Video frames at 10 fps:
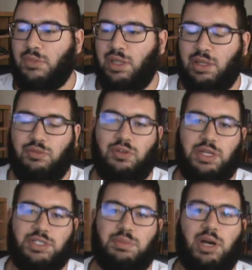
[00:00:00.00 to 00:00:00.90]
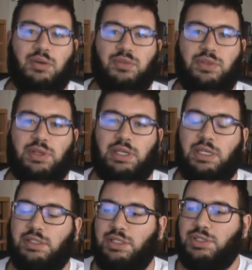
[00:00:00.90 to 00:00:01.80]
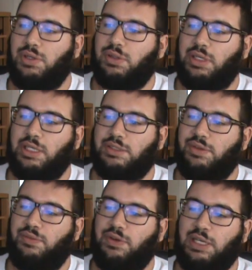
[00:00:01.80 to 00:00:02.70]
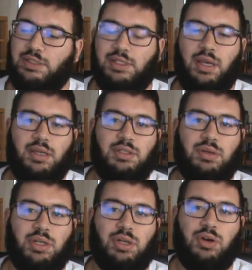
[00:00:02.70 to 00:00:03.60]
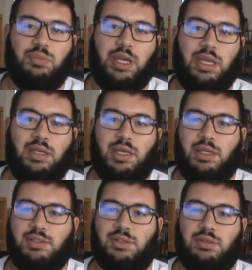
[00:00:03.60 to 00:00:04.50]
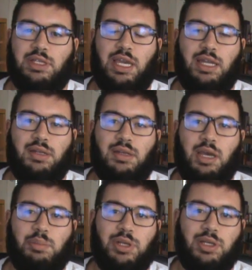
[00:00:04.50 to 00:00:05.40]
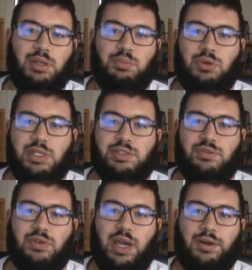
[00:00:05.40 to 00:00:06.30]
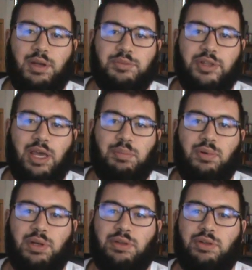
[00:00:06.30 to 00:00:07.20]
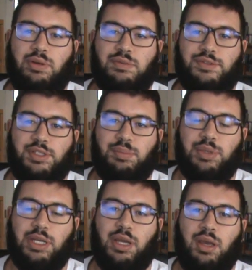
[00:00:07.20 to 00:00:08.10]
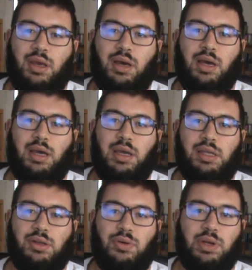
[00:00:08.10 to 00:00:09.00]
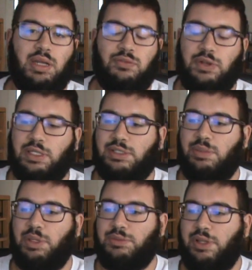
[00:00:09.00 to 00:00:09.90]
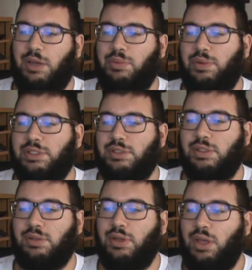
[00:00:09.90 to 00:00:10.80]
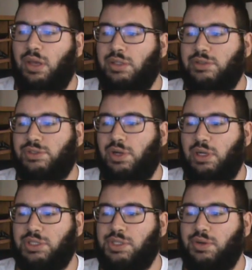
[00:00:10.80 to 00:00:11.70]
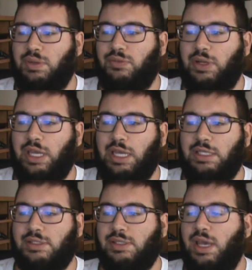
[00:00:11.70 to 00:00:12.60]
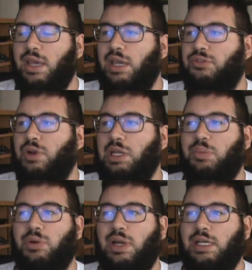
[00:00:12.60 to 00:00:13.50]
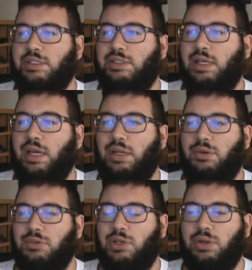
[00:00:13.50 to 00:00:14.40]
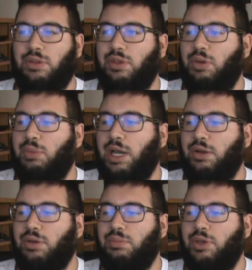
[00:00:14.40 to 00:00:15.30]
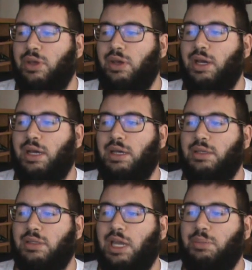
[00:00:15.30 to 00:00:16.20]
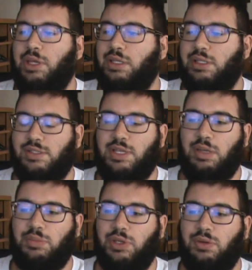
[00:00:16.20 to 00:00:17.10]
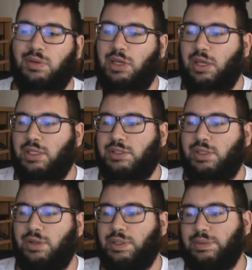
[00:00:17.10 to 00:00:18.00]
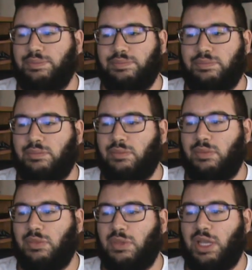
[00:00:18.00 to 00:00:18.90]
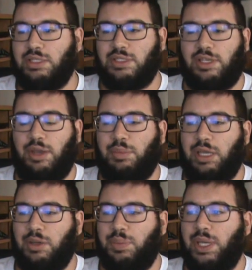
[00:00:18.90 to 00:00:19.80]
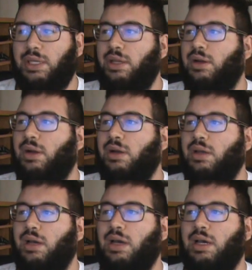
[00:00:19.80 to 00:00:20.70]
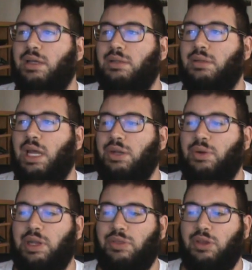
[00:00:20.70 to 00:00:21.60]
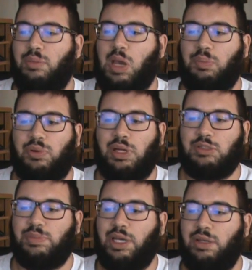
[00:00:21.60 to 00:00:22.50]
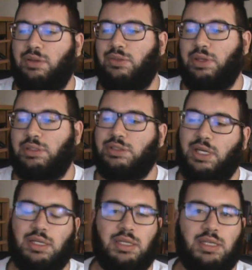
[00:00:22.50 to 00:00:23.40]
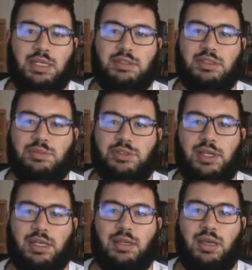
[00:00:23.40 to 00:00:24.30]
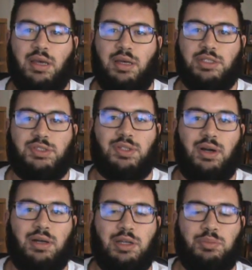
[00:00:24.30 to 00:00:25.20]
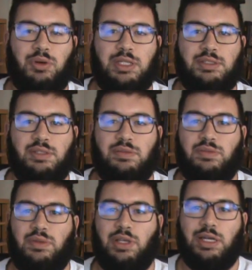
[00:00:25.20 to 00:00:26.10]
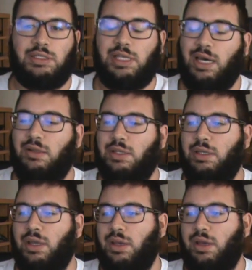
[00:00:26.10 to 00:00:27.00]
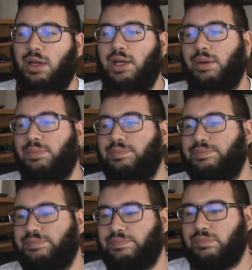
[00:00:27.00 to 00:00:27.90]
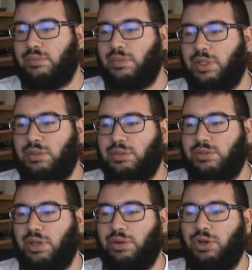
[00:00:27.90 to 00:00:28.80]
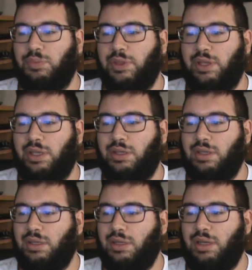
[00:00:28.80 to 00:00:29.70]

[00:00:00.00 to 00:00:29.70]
and then finished him off with a guillotine choke against the fence. Tokudome certainly had not been an impressive fighter up to that point in the UFC, but no one had finished him up to that point. So strong showing for Case. And Frankie Perez, I don't know anything about him. Guy making his debut. So I just can't make a pick here, not knowing anything about Perez, but I do think Johnny Case seems like a strong, impressive young talent. So I would hope that he can,